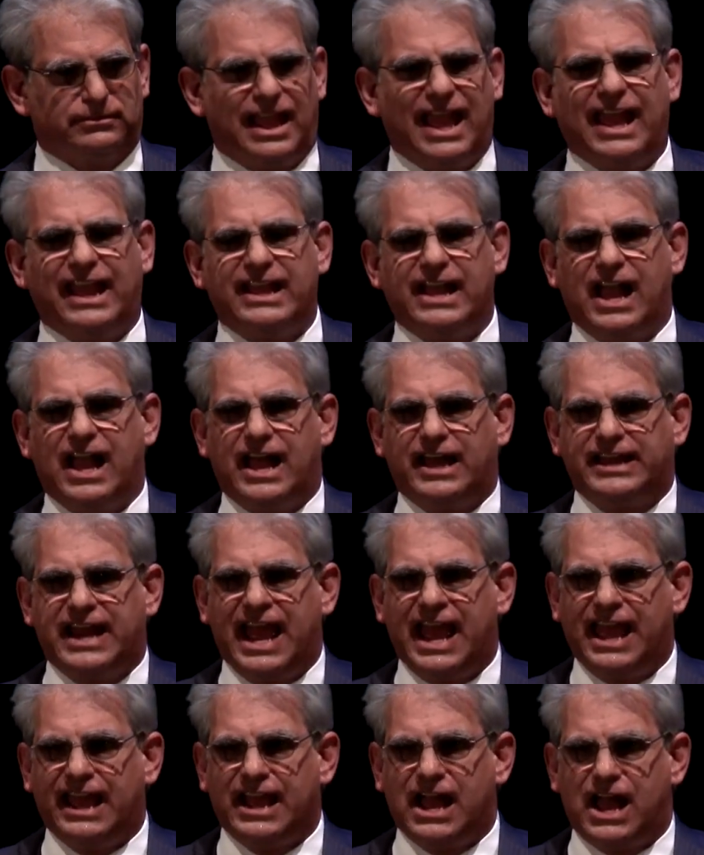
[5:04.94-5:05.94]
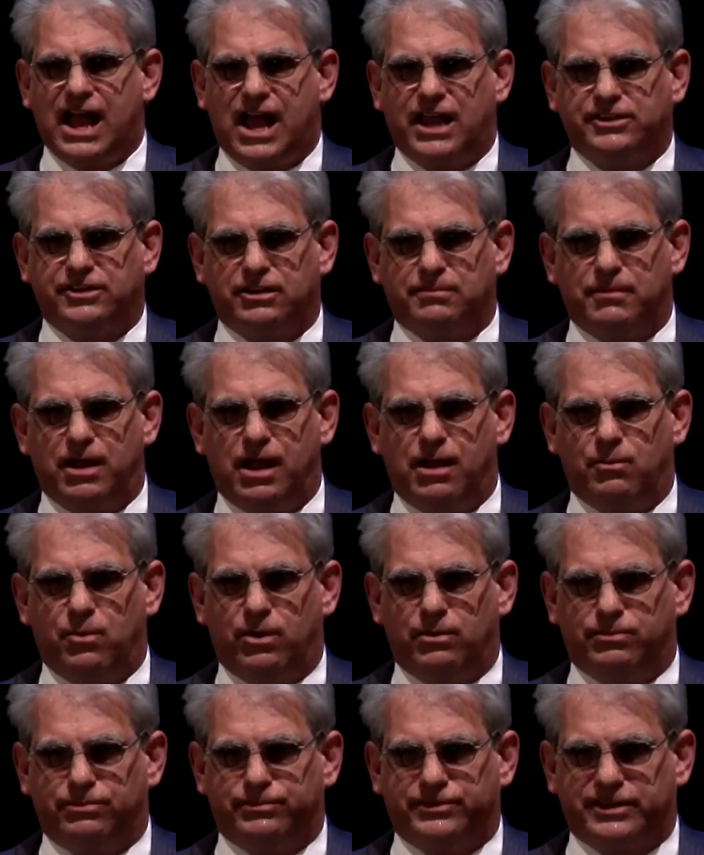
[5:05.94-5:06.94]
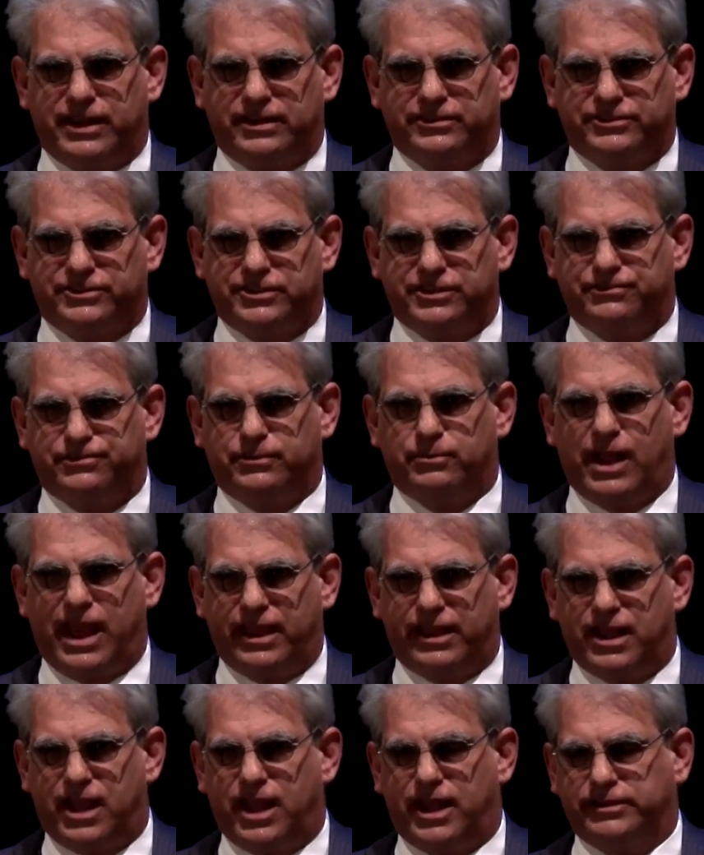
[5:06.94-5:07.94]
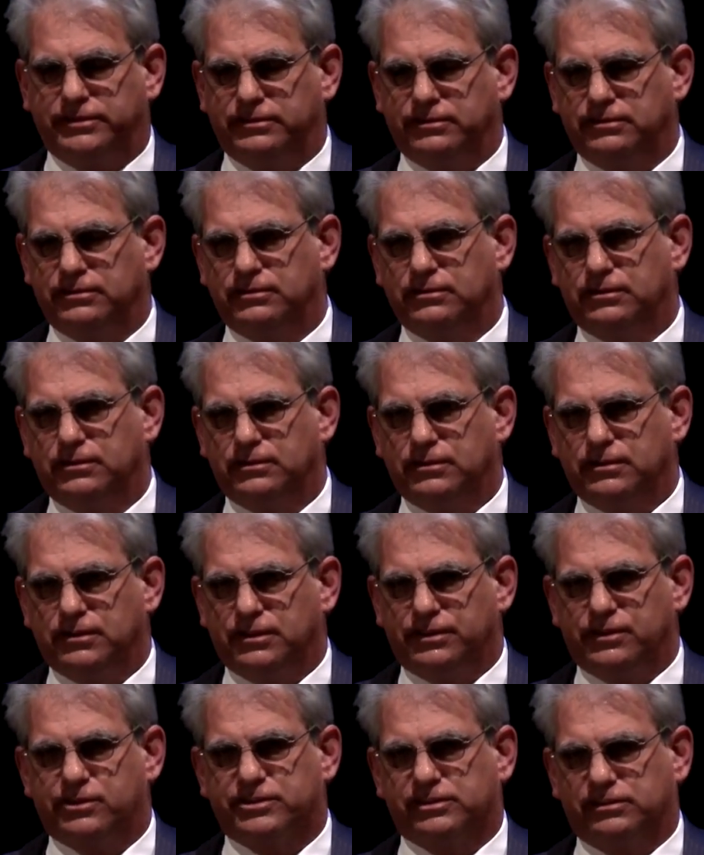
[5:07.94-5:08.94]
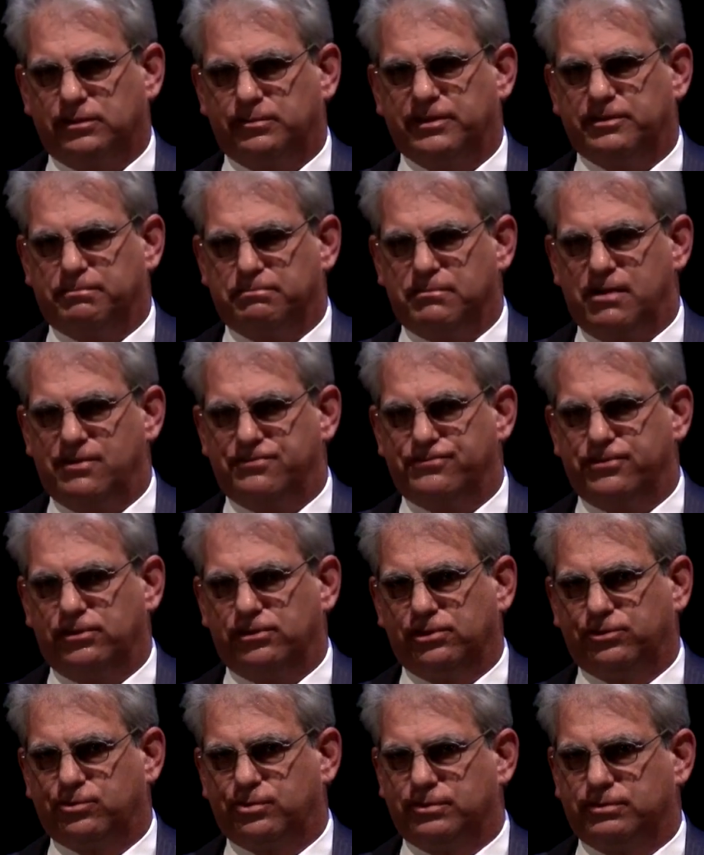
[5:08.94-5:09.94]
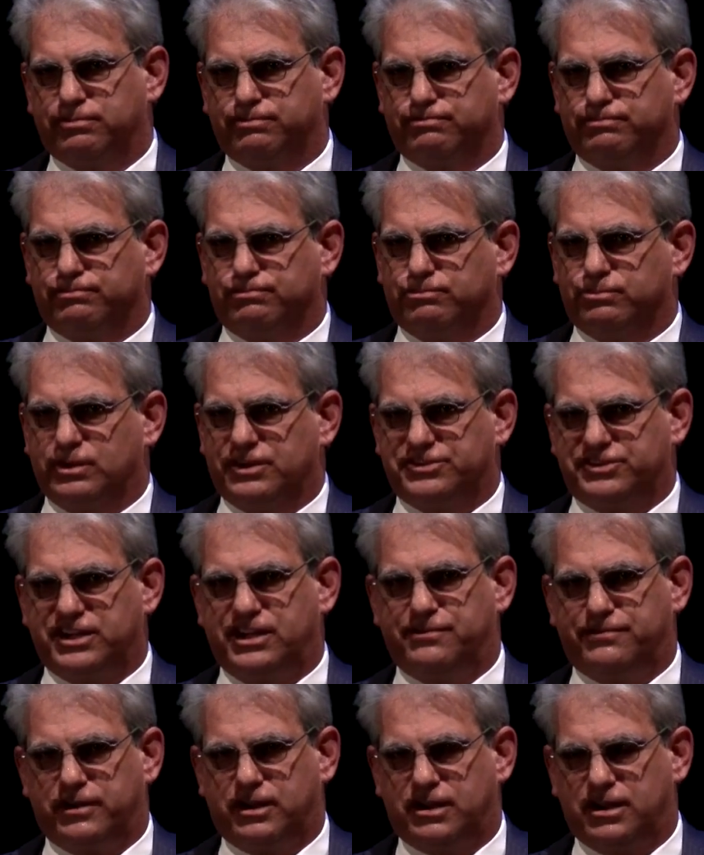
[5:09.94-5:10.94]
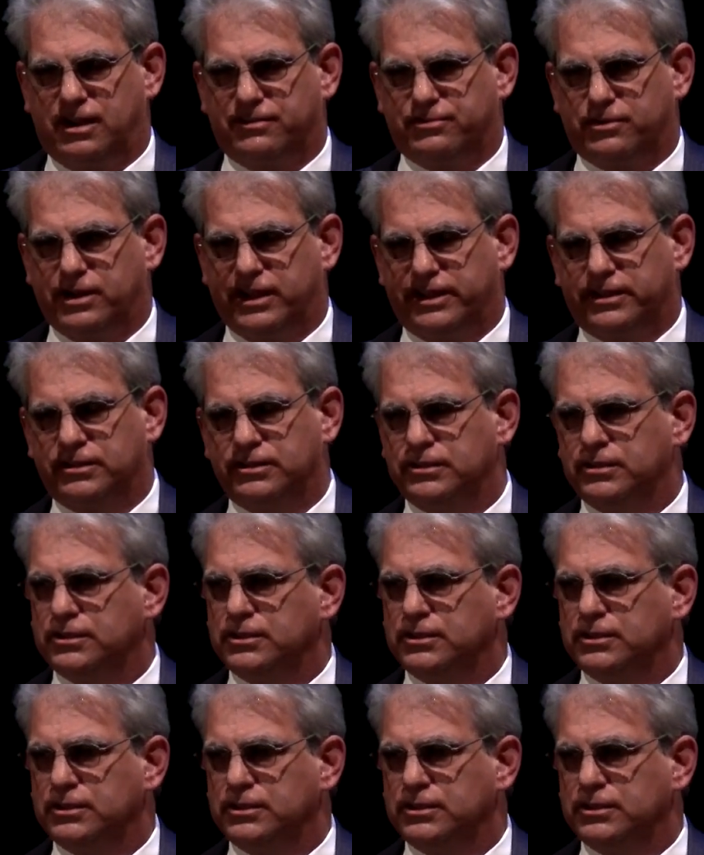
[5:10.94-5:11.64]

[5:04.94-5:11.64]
Hang on. Your mom says hang on. There was a little bit of muffled receiver covering. And